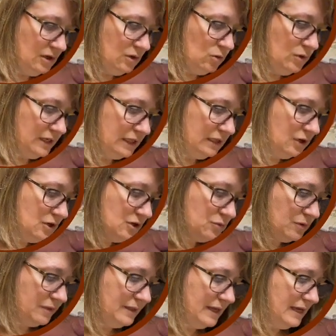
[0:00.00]
what I learned
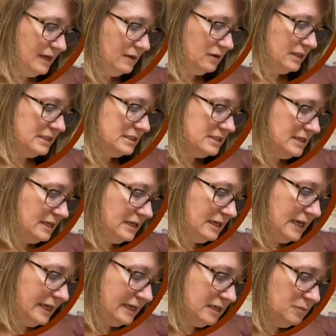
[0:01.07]
with that is that
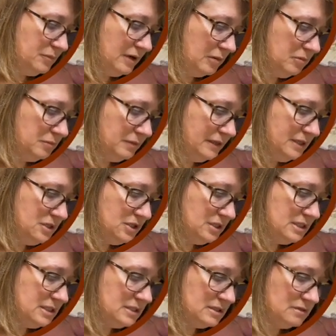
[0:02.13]
I could probably
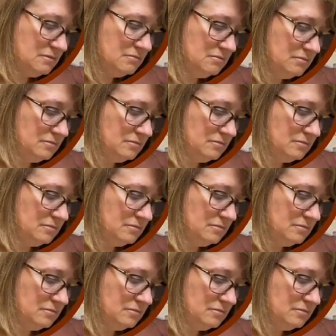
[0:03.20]
just,